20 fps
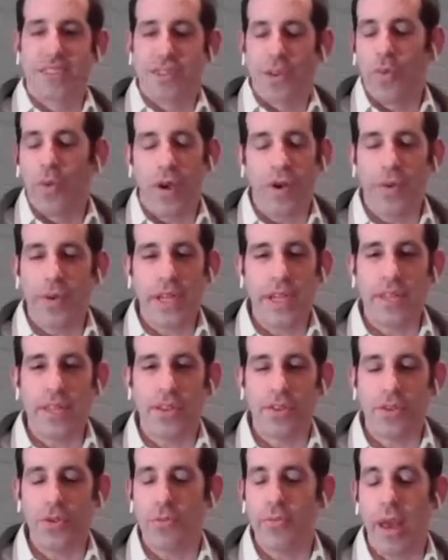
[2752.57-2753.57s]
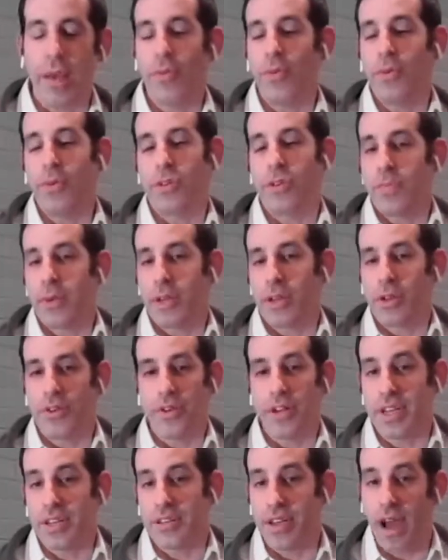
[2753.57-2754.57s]
So what do we need to do? Maybe we should be
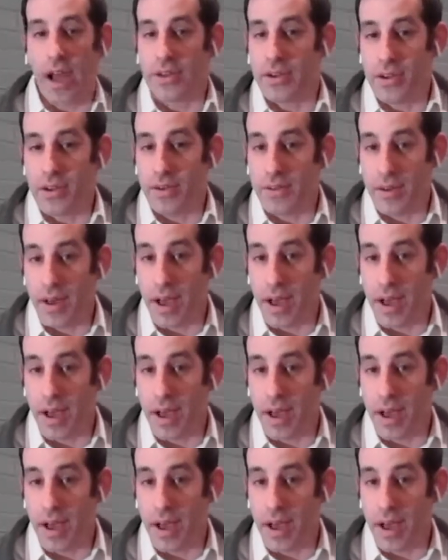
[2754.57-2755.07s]
learning Tanya.